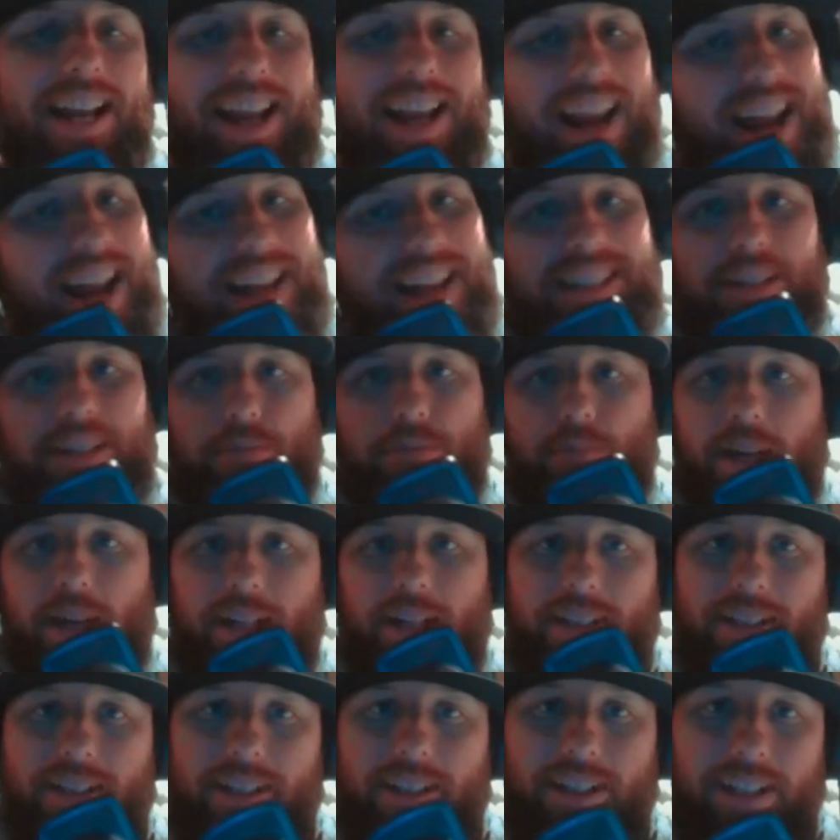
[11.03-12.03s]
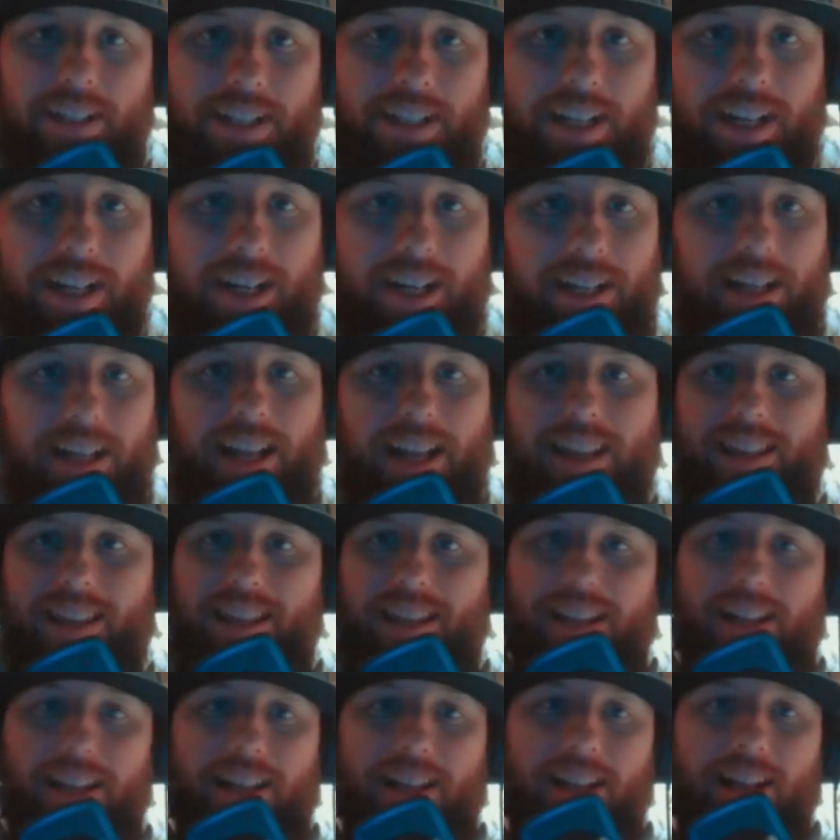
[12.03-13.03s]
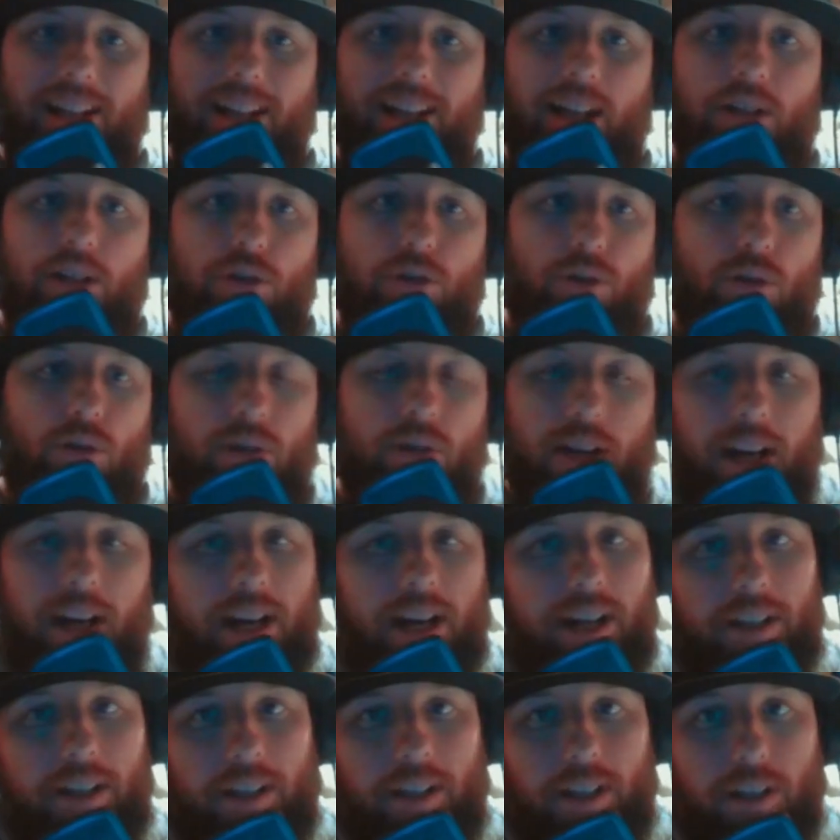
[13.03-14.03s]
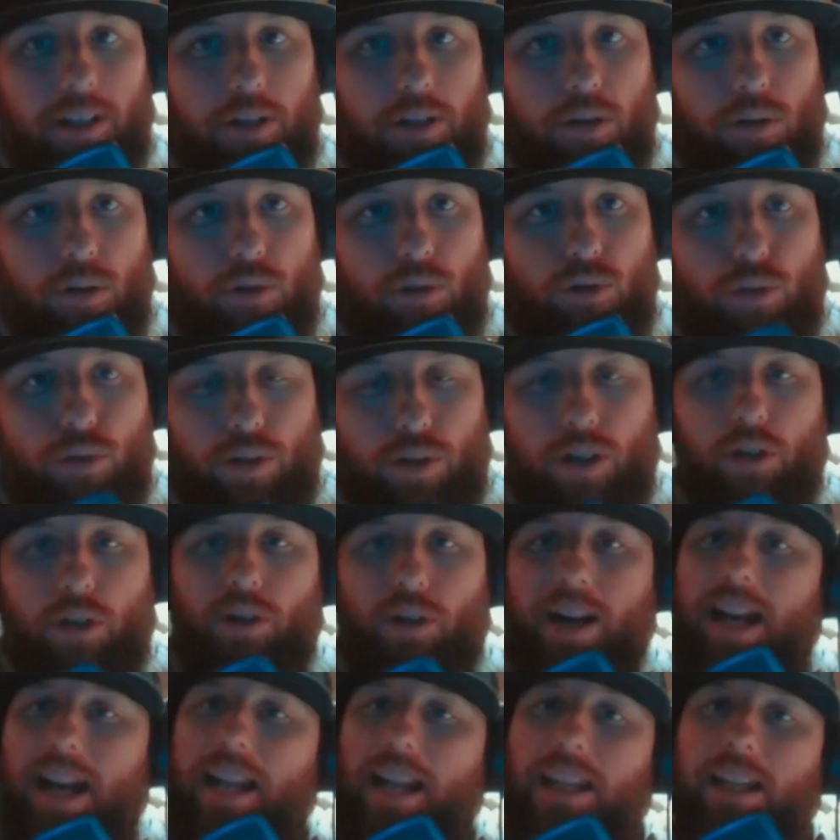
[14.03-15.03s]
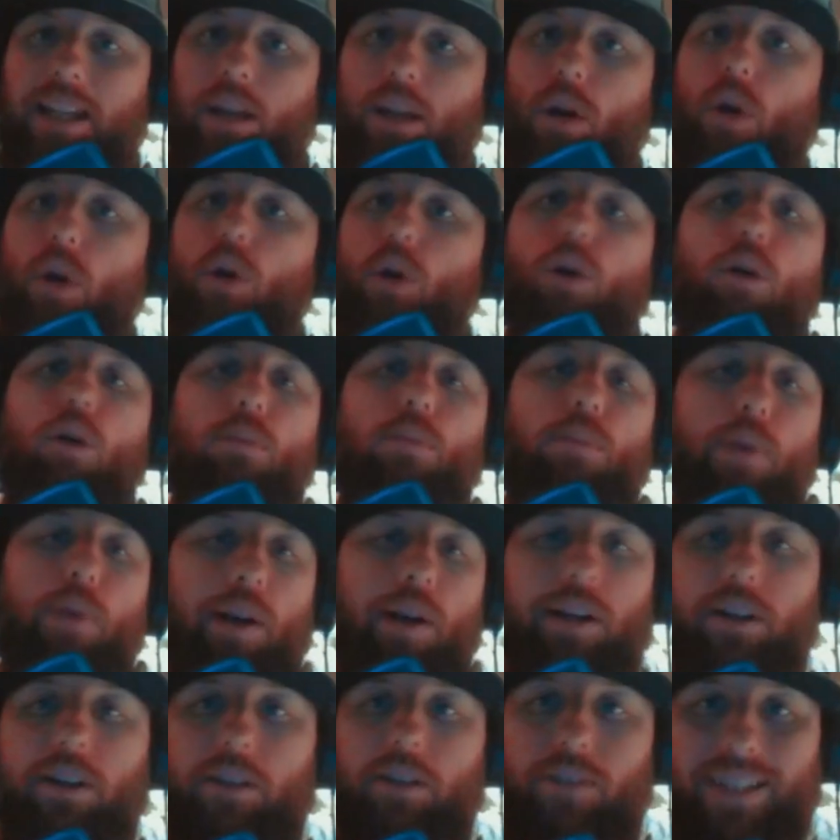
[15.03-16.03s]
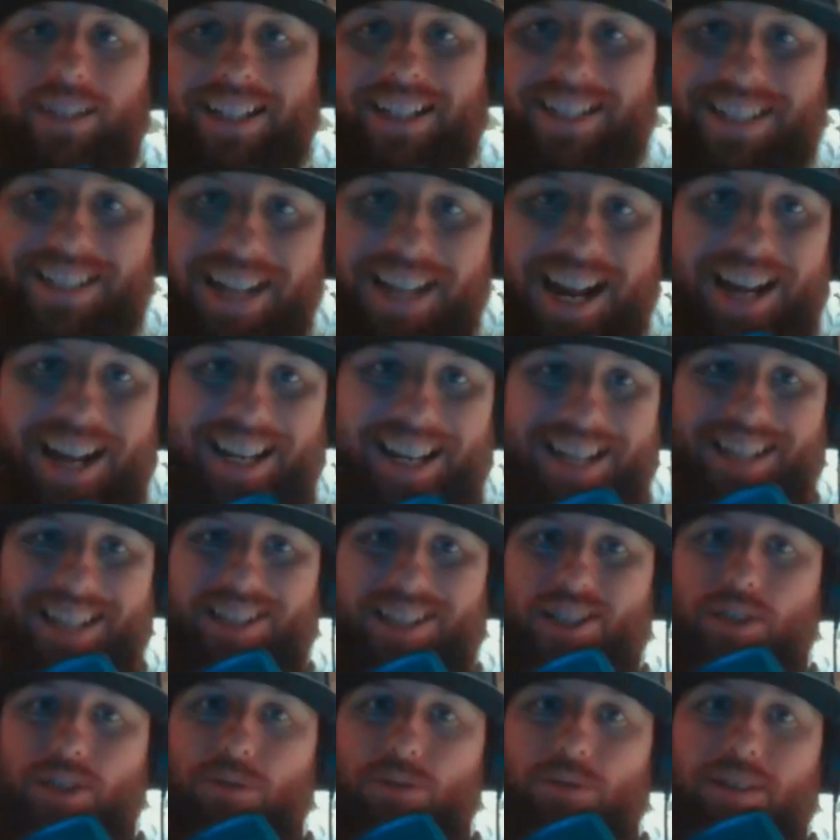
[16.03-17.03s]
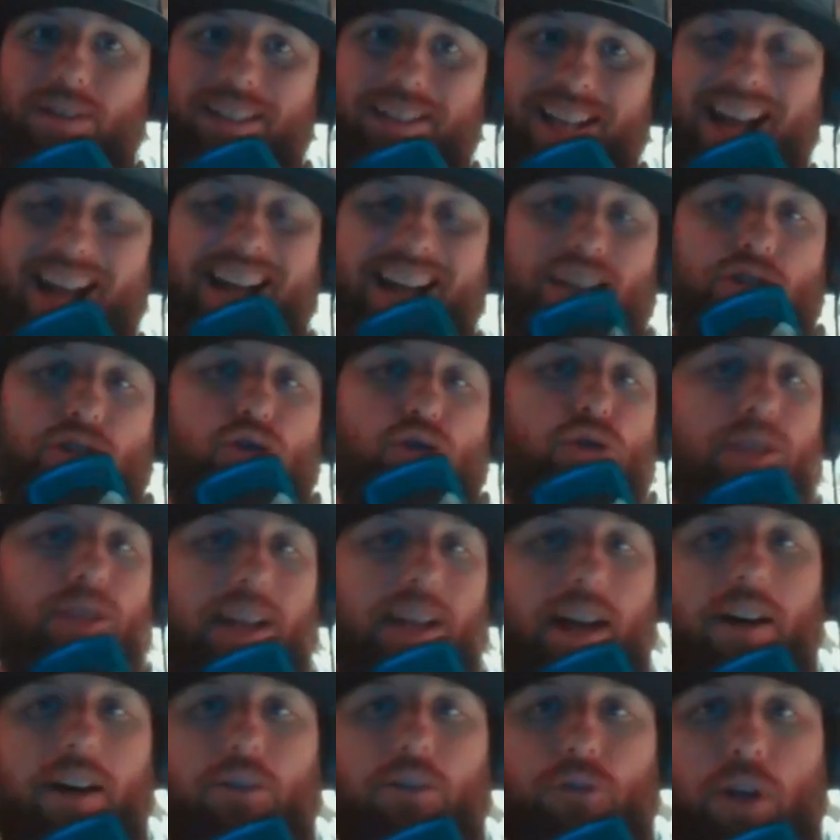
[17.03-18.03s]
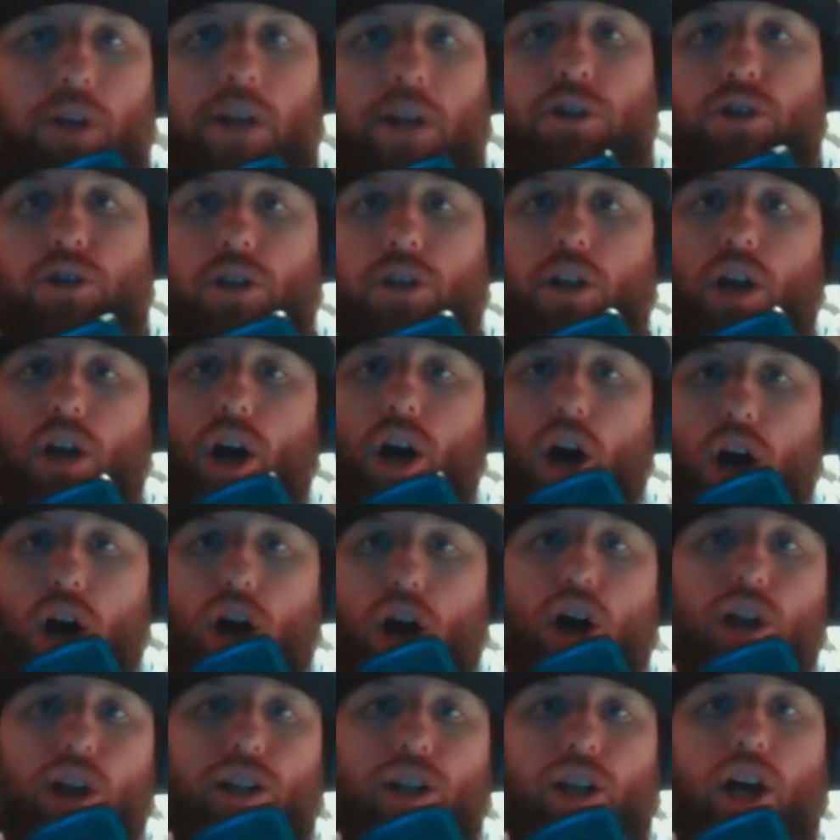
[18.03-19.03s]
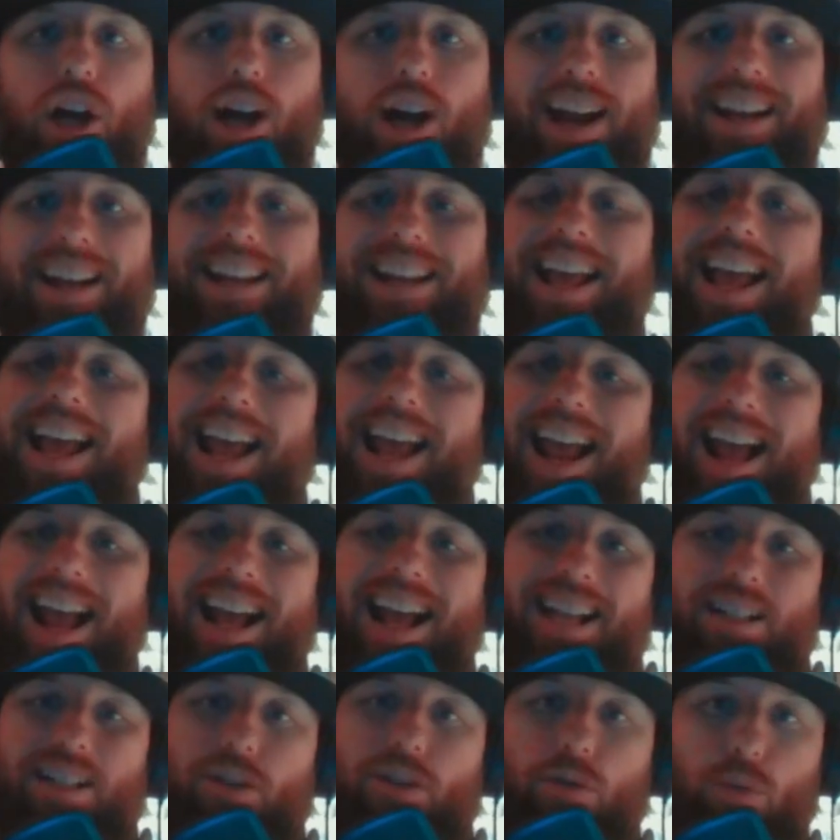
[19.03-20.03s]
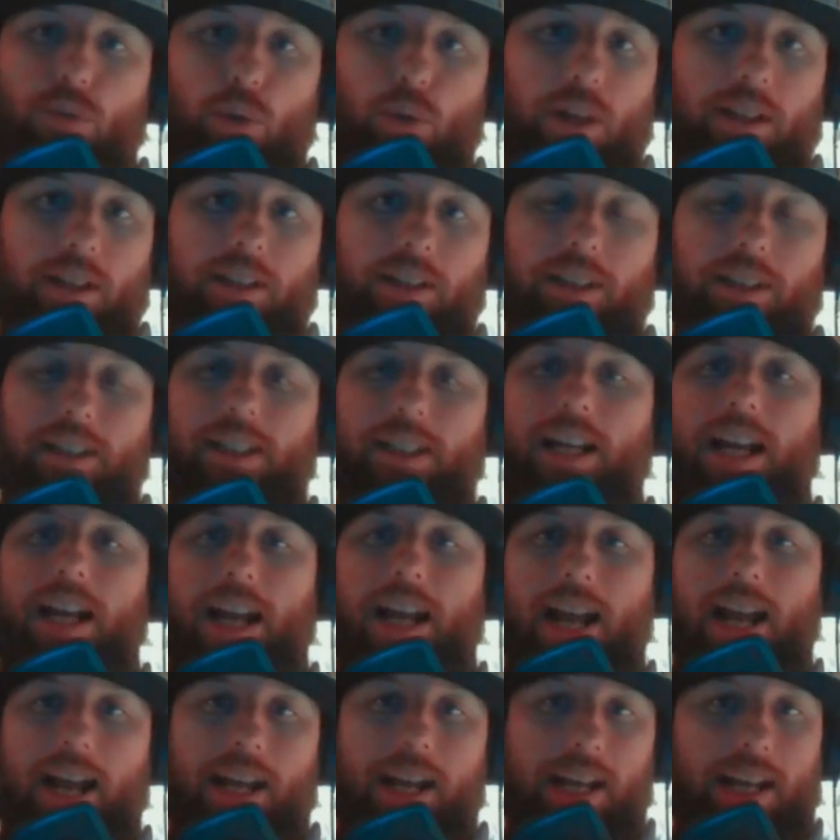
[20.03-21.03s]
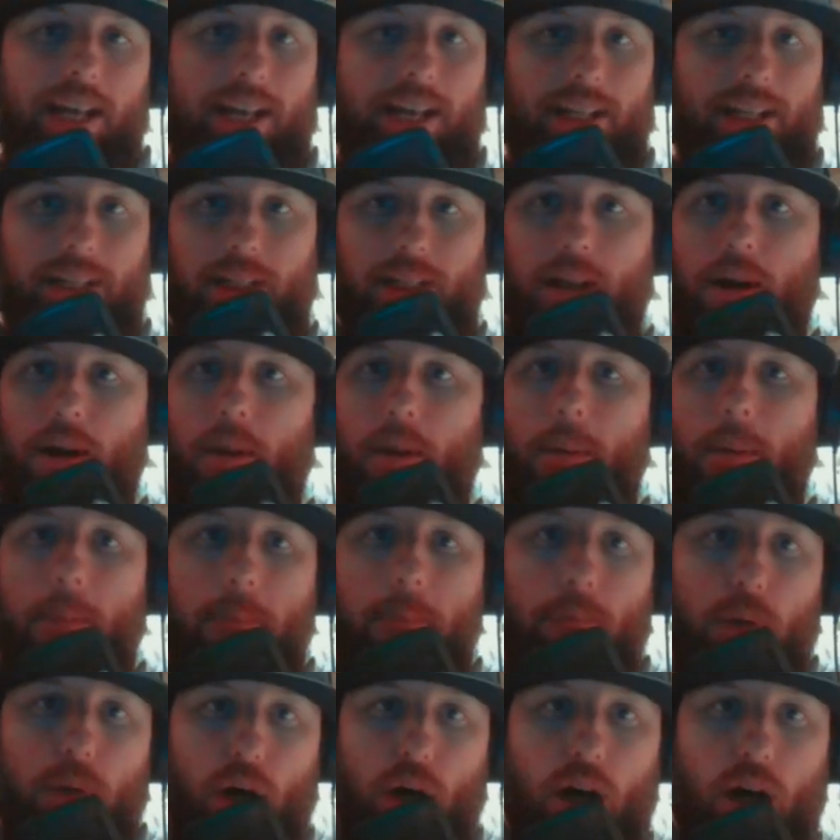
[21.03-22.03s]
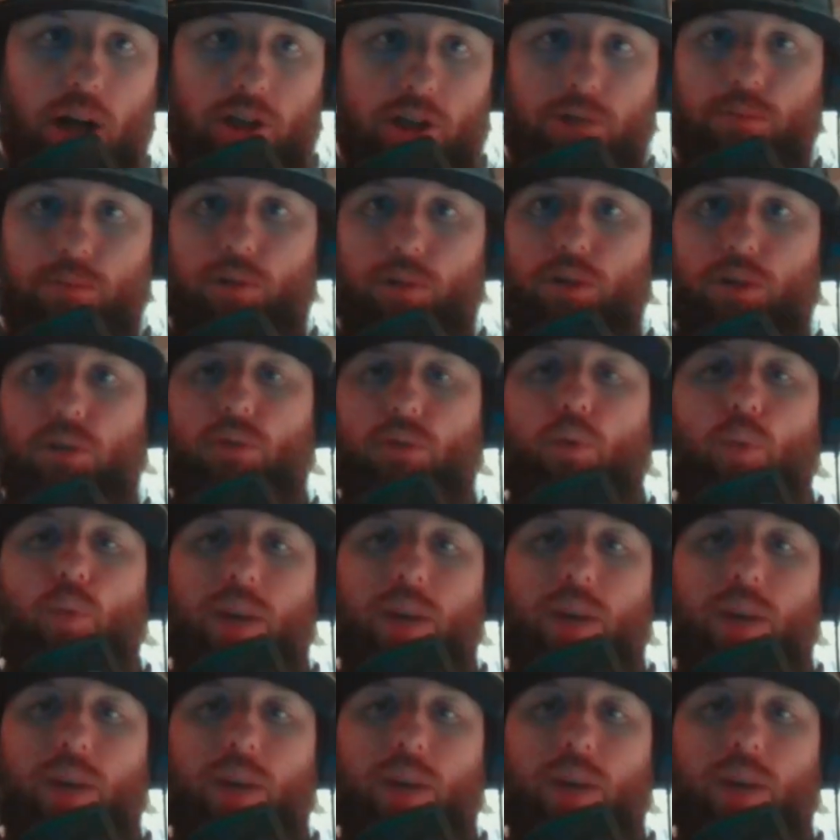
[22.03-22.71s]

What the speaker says: it's mixing in the Electrode and the Dodrio, and the whole point of the deck is to get your Galvantula online as quickly as possible.